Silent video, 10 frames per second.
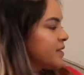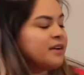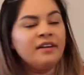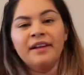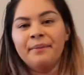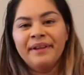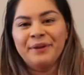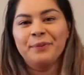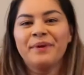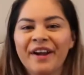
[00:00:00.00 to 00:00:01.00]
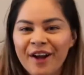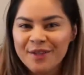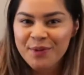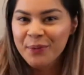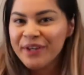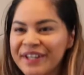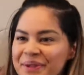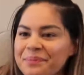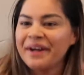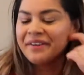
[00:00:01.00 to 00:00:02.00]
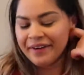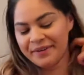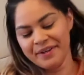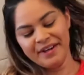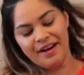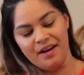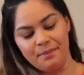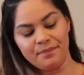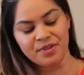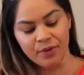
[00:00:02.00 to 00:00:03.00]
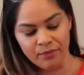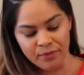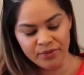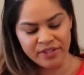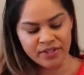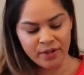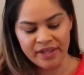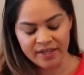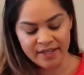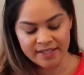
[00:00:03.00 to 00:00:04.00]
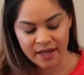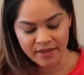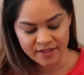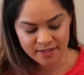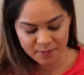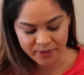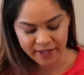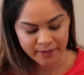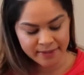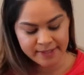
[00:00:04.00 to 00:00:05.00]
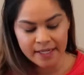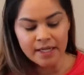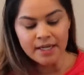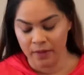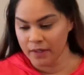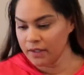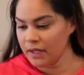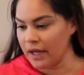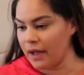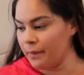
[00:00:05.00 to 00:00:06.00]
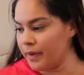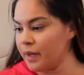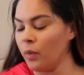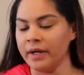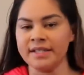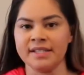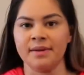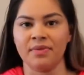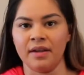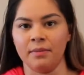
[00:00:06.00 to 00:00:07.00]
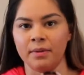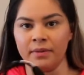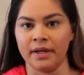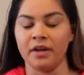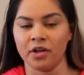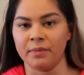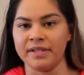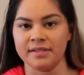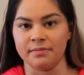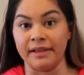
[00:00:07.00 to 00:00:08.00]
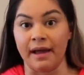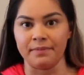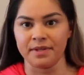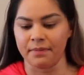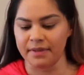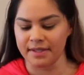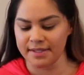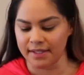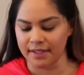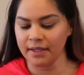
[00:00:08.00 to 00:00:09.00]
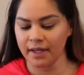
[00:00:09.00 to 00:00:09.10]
I'll let my little Picasso work in the background. So Mosiso, I think, is how this is pronounced. And I wanted something to be able to carry my laptop things in.